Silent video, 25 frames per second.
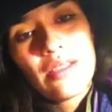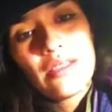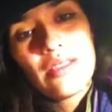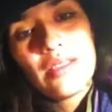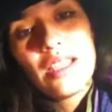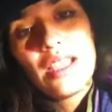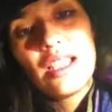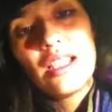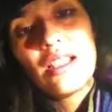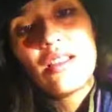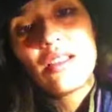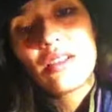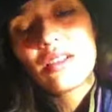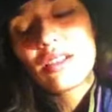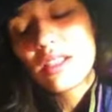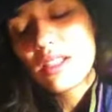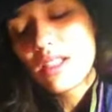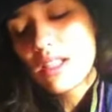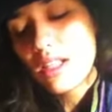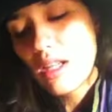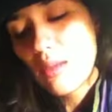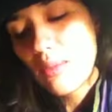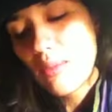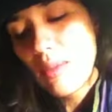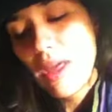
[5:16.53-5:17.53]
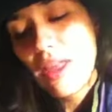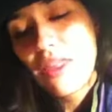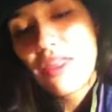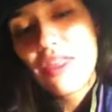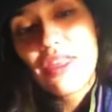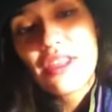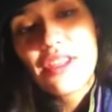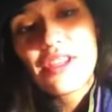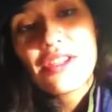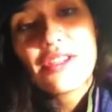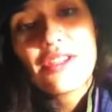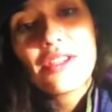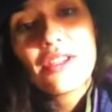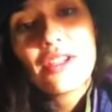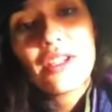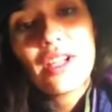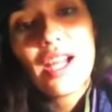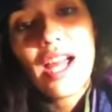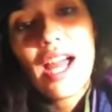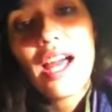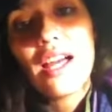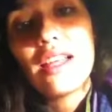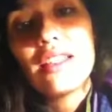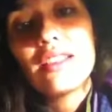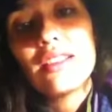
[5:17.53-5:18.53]
T looked at the nepenthes in her
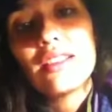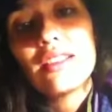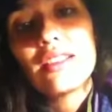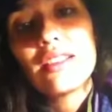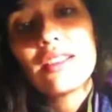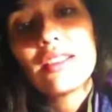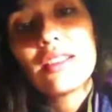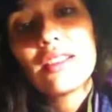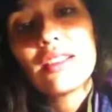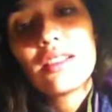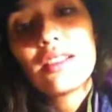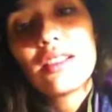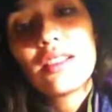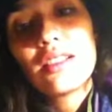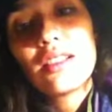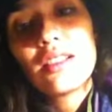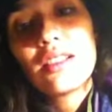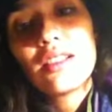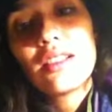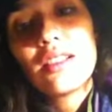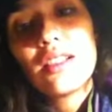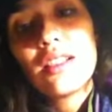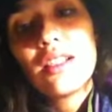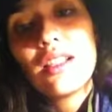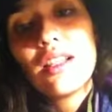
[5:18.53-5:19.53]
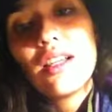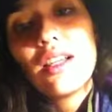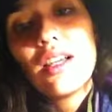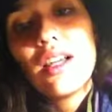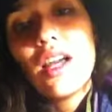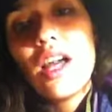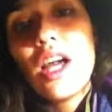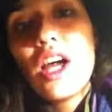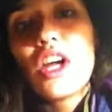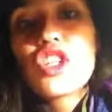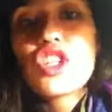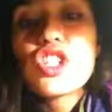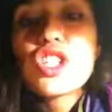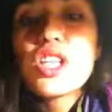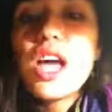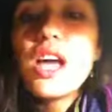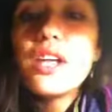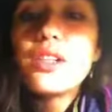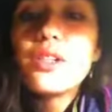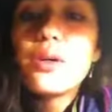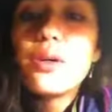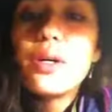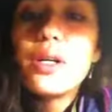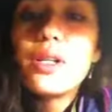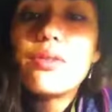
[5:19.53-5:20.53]
hand. A
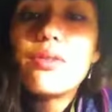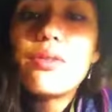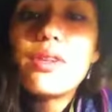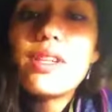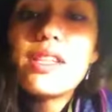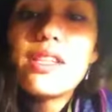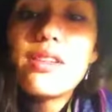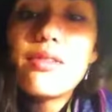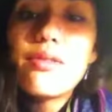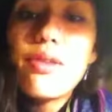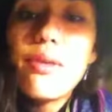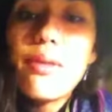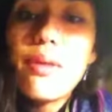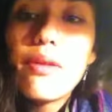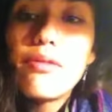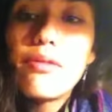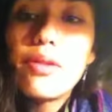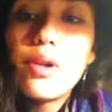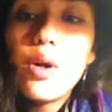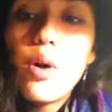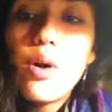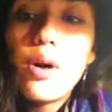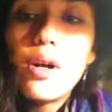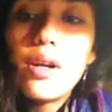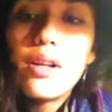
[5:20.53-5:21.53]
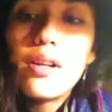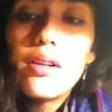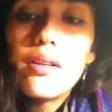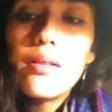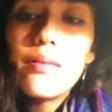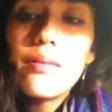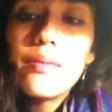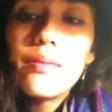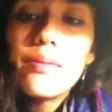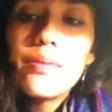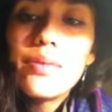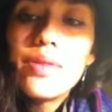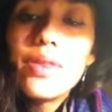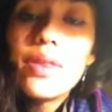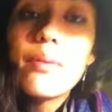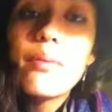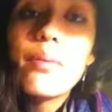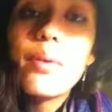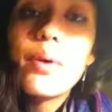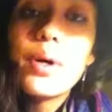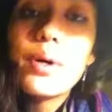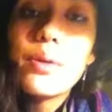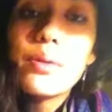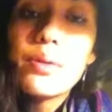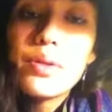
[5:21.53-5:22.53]
shadow had risen from the floor. The
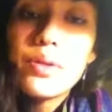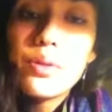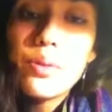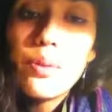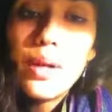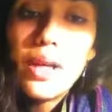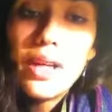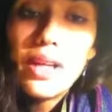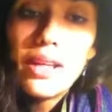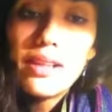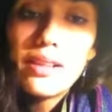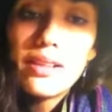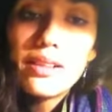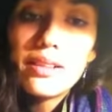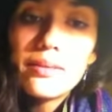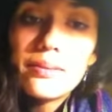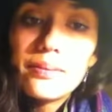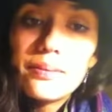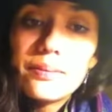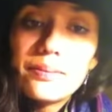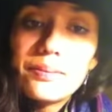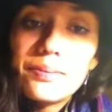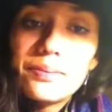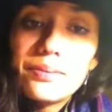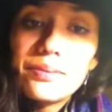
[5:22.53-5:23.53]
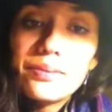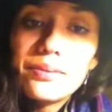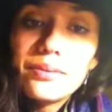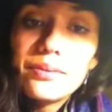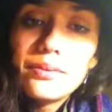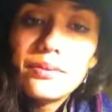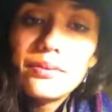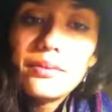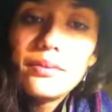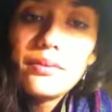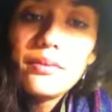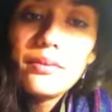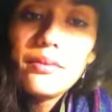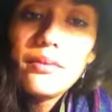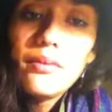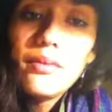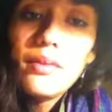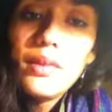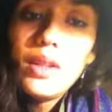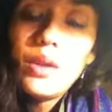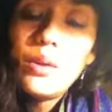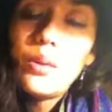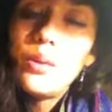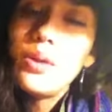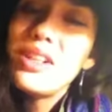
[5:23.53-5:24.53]
boy was awake.
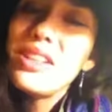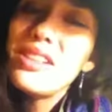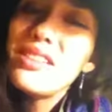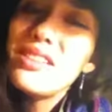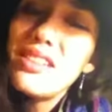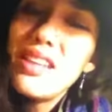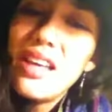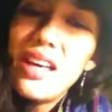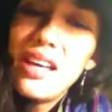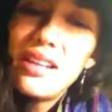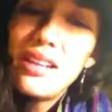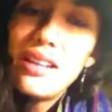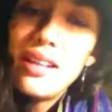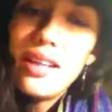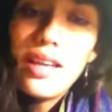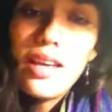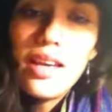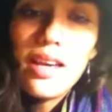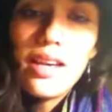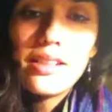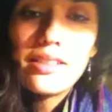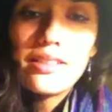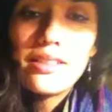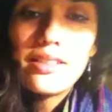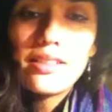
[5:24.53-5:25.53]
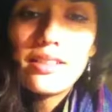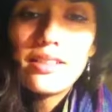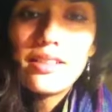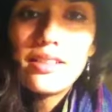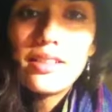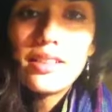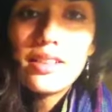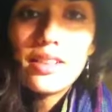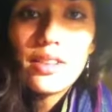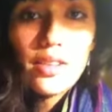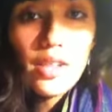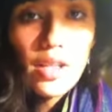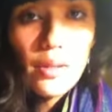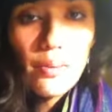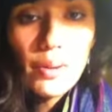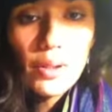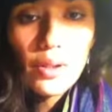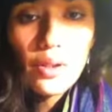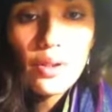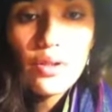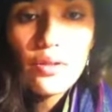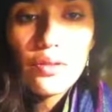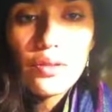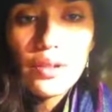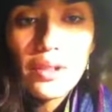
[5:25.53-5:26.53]
"What is that?" he asked,
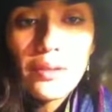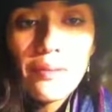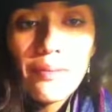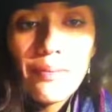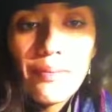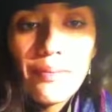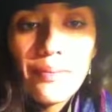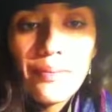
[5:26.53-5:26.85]
creeping over.